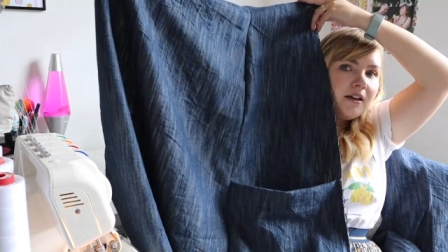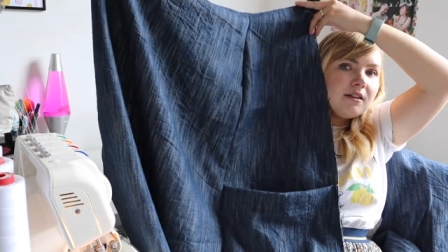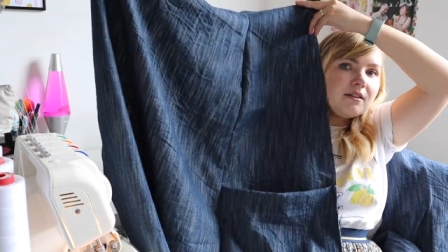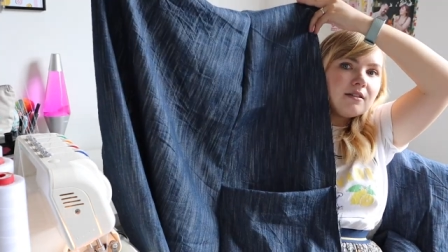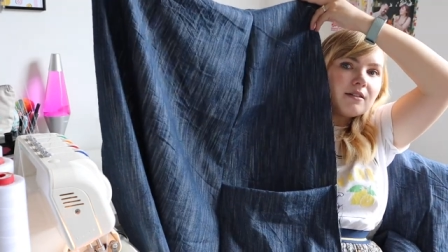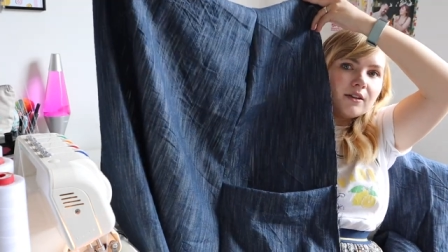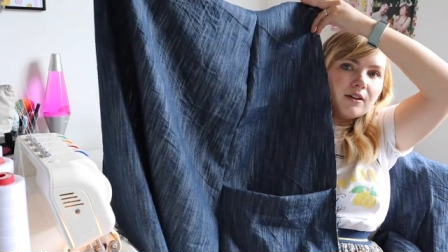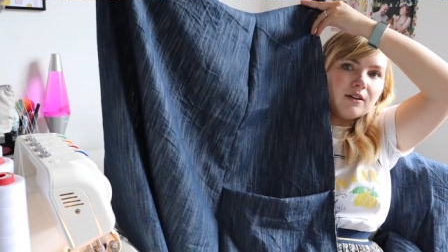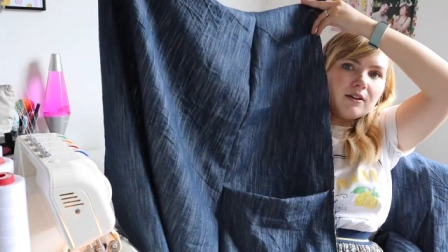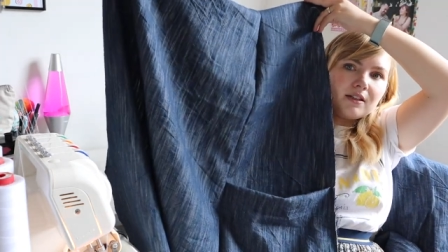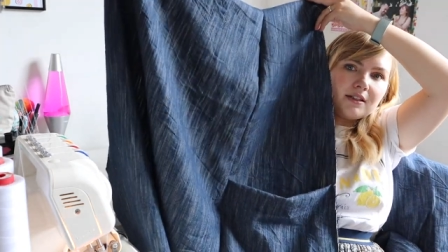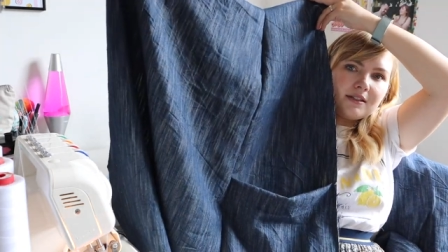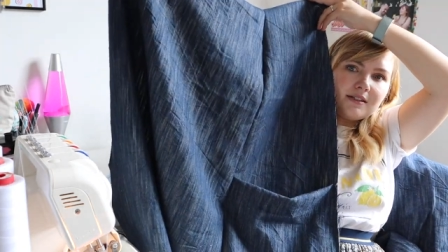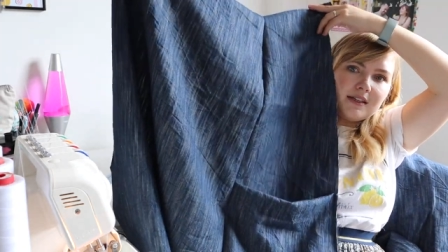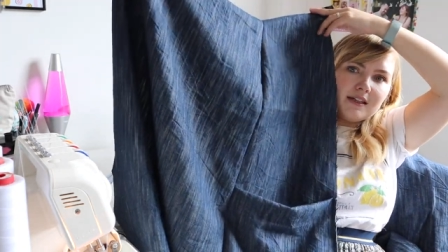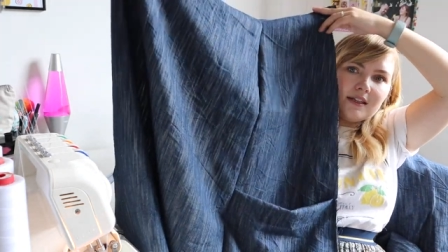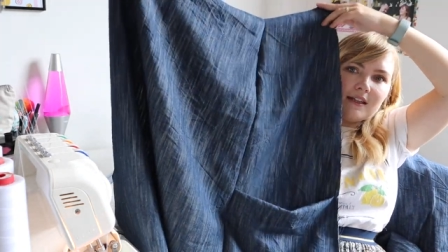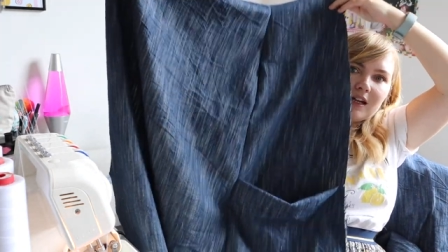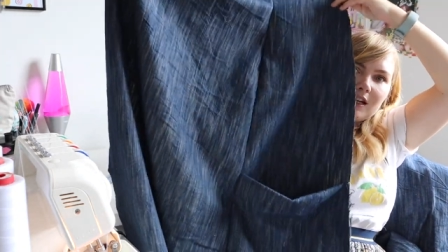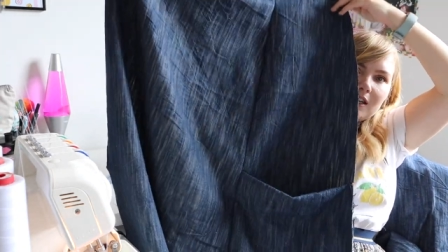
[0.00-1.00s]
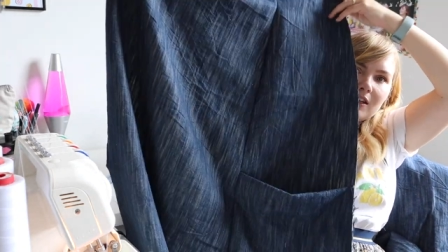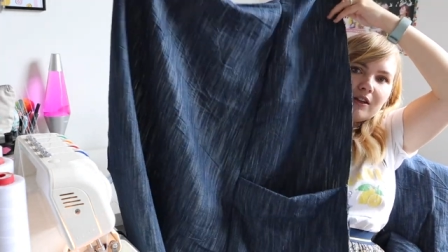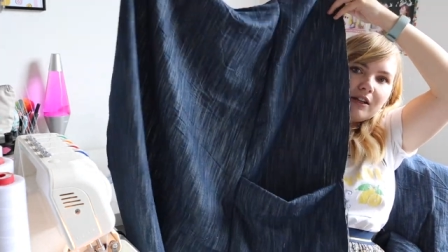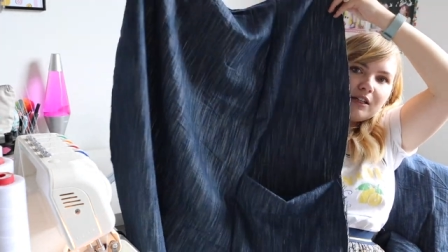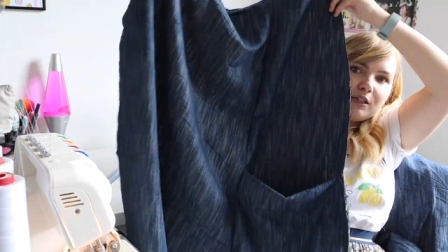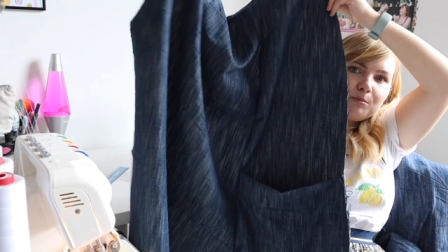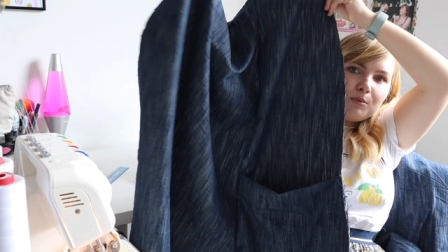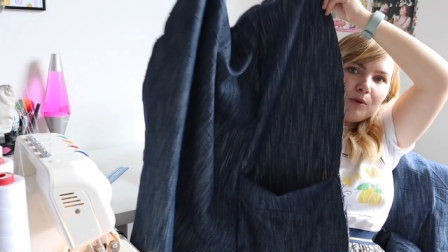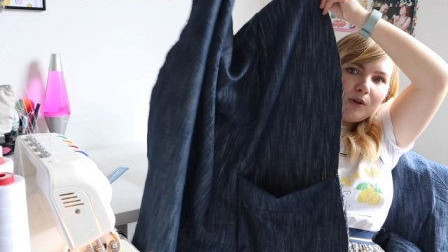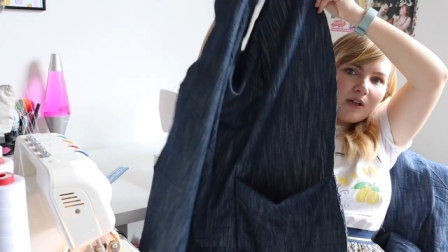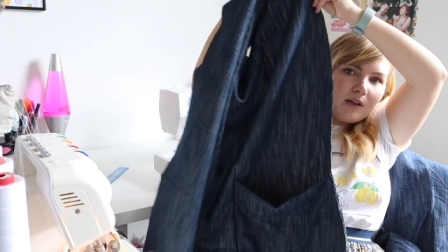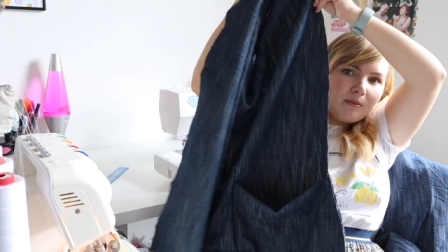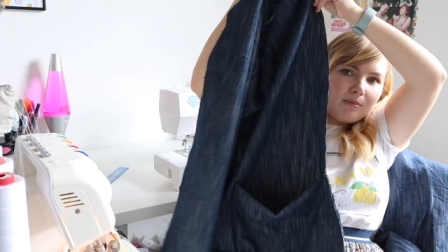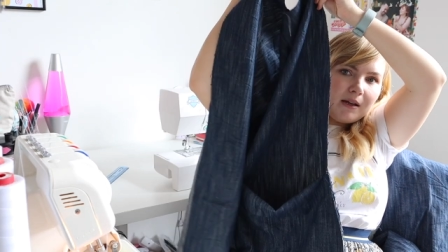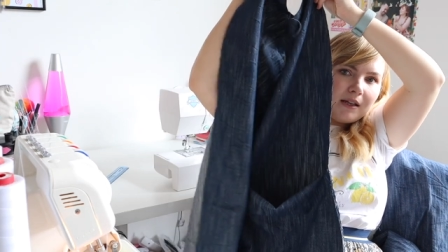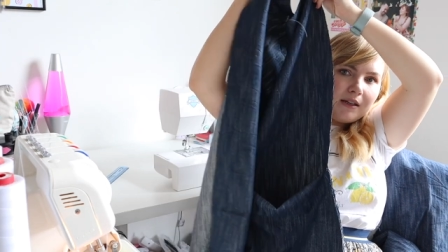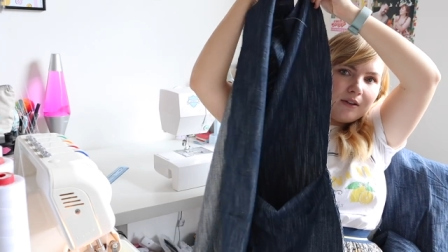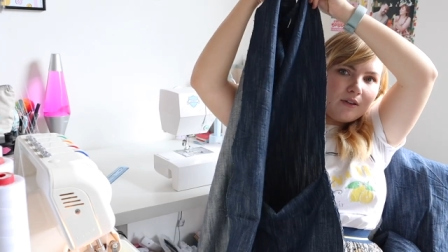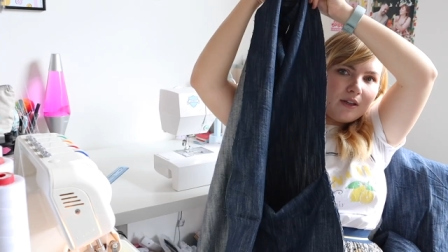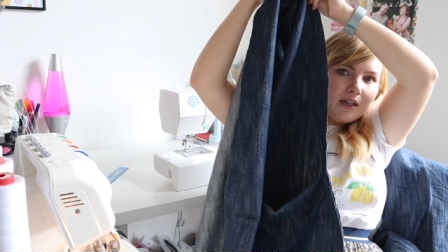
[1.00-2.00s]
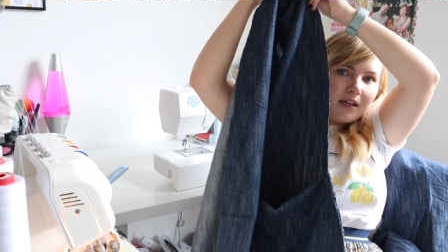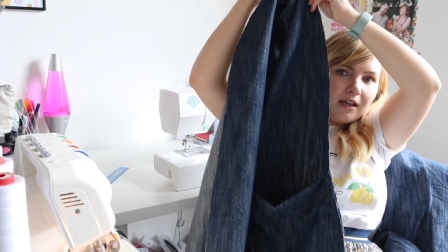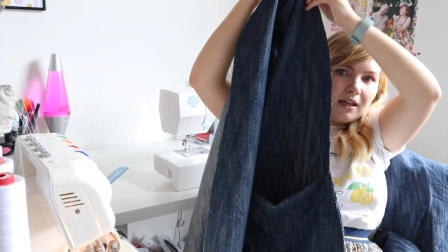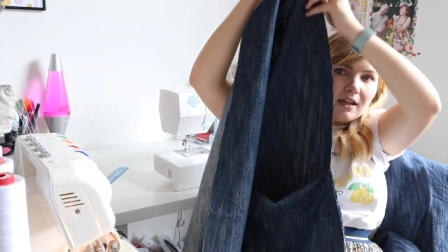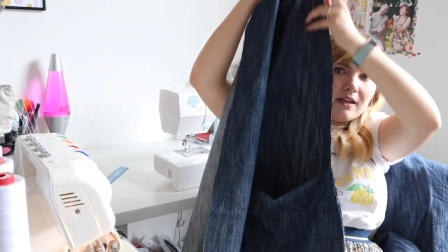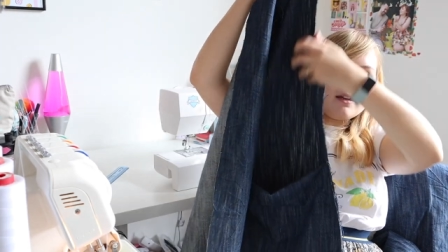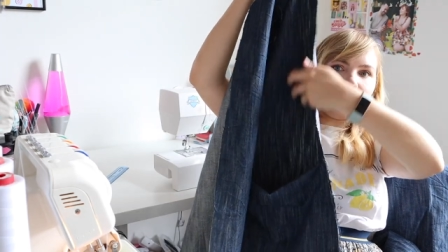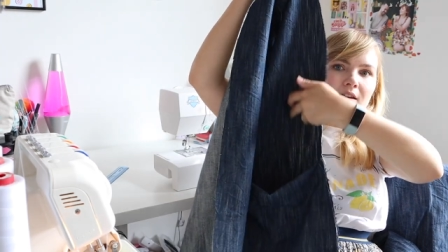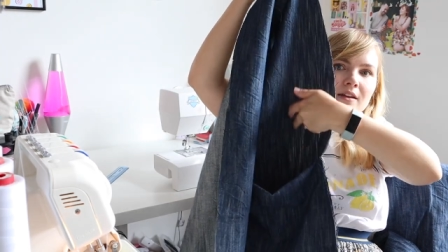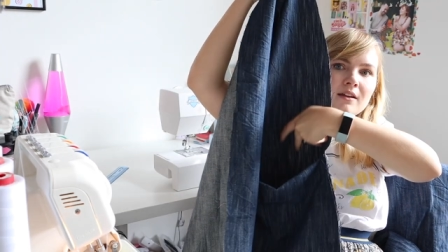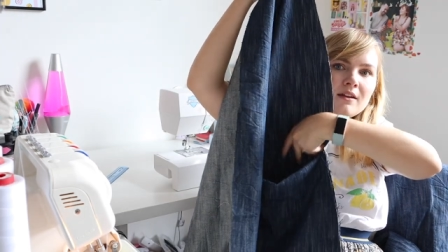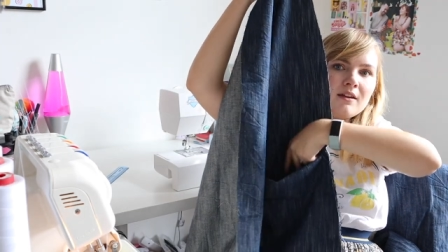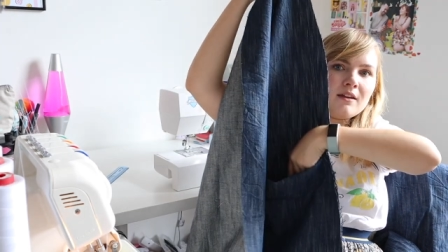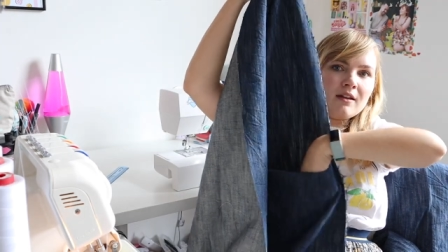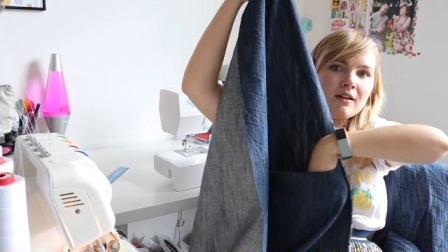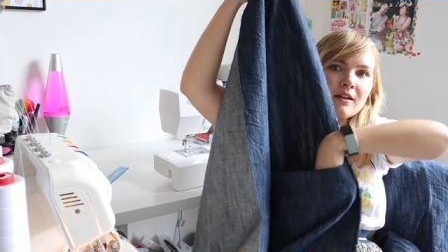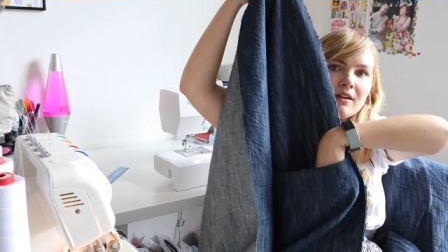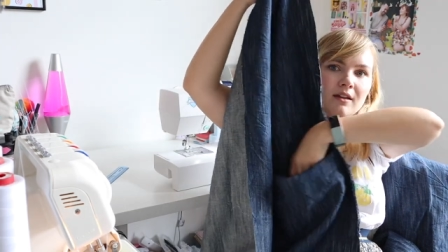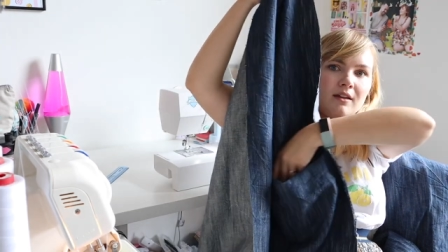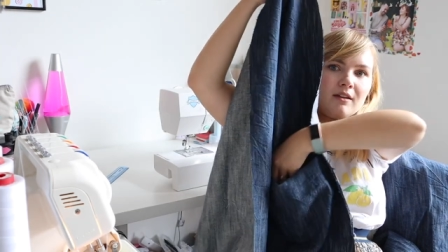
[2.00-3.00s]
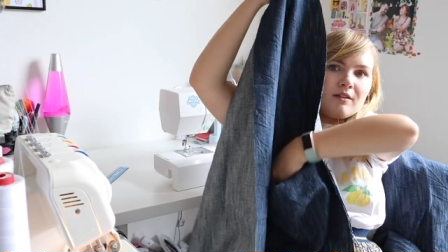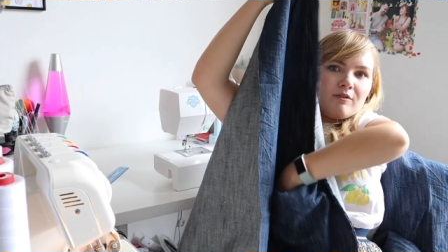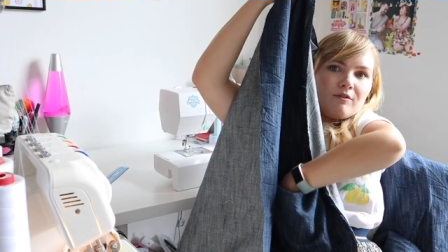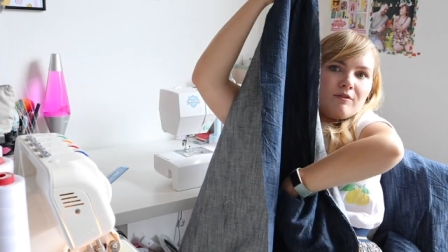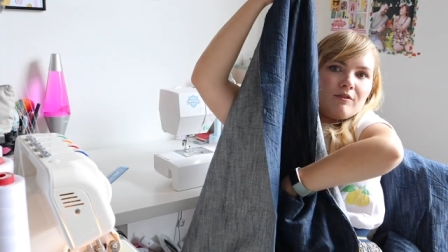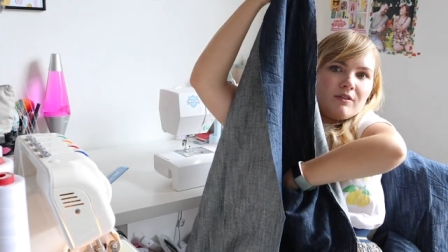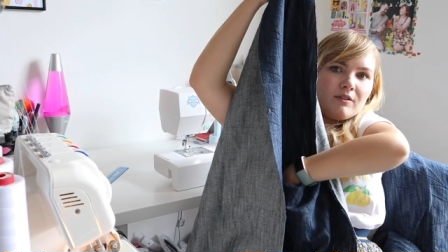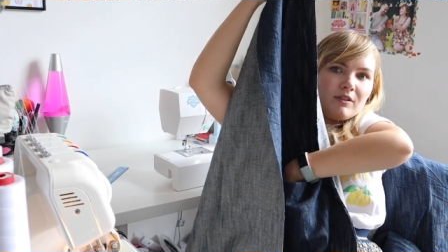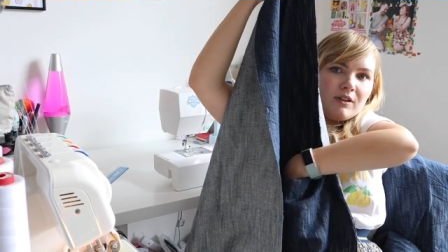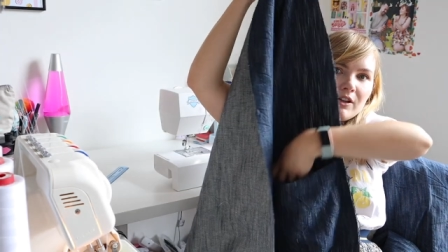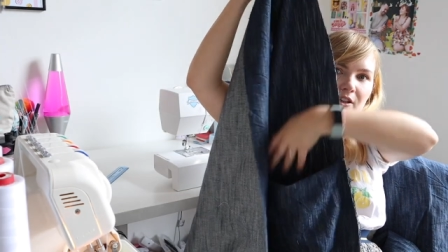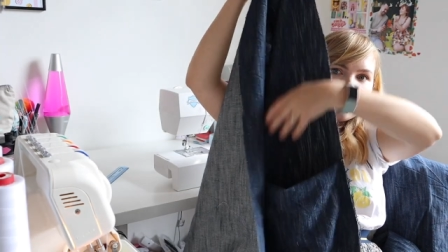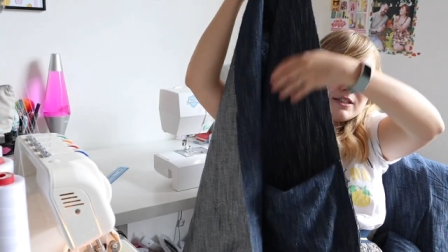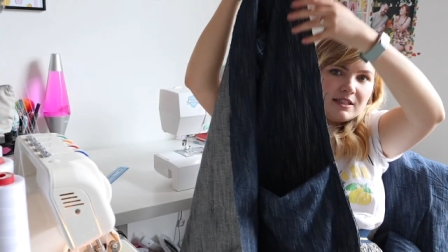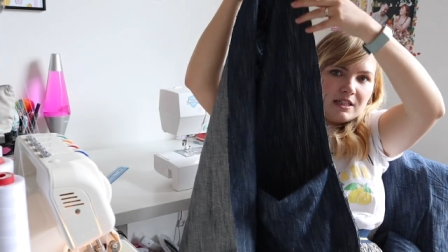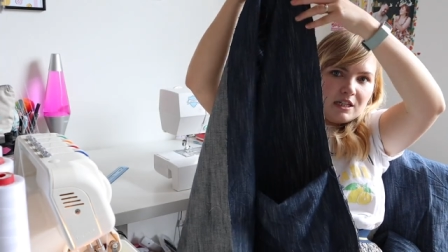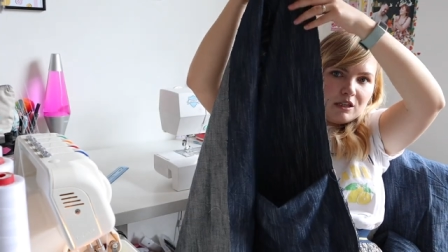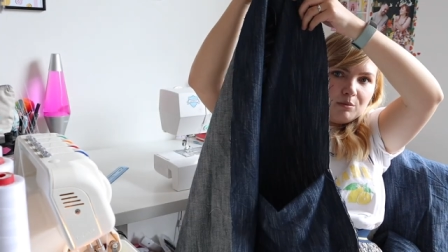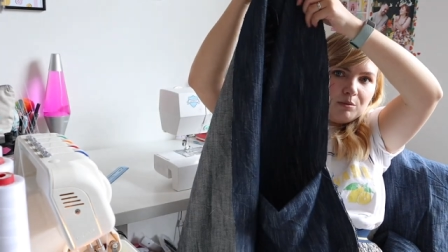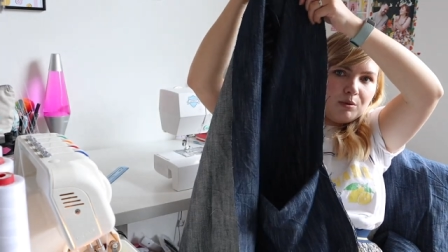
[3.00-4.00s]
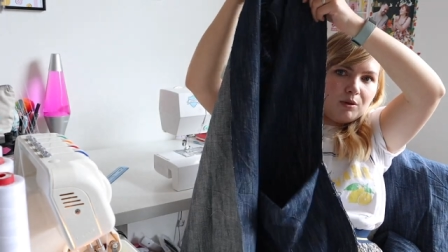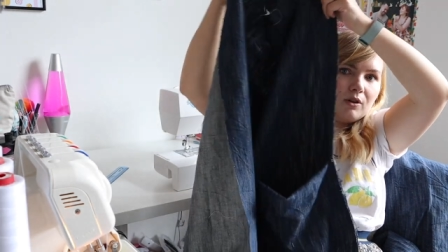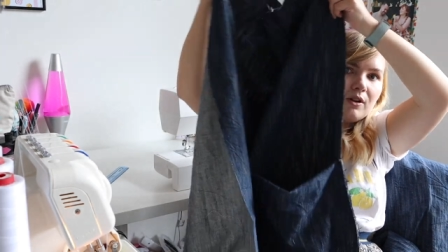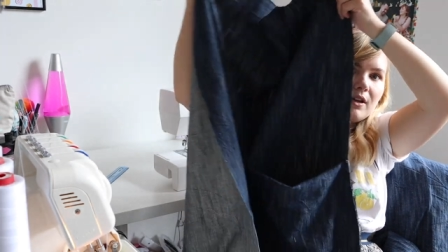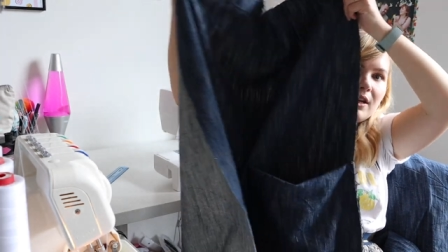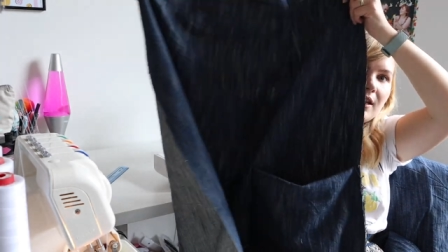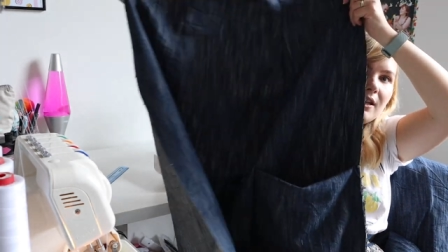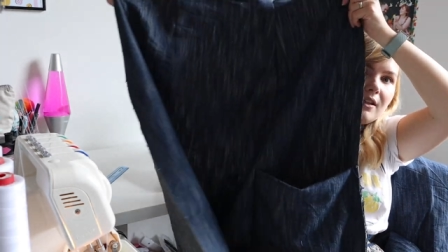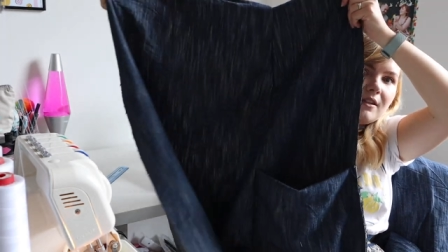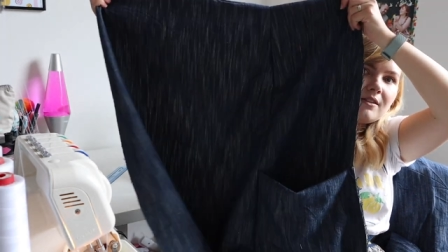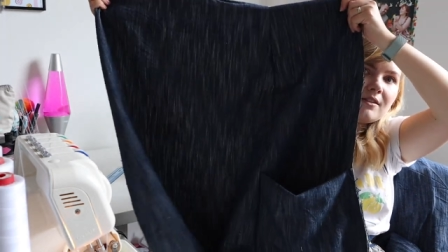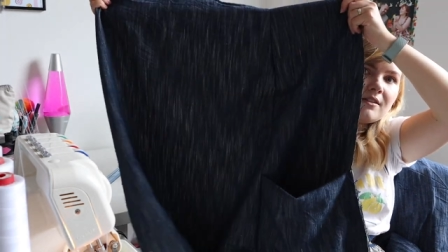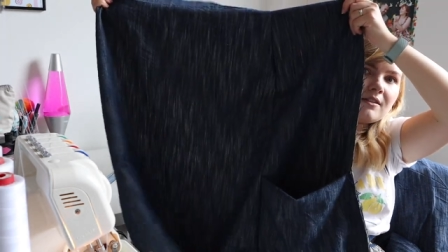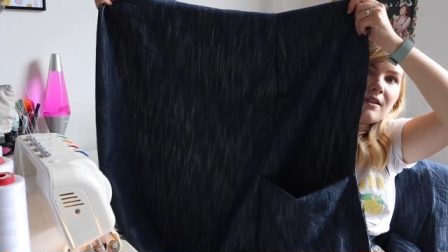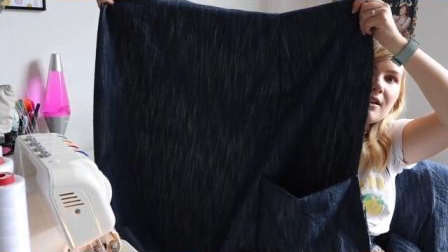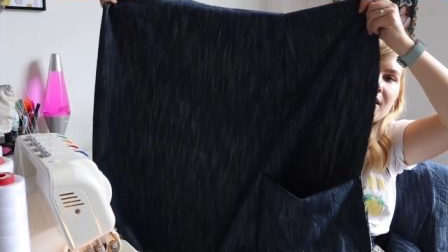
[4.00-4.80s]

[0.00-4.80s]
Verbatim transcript: So you can see that nice pocket panel there, nice deep pockets,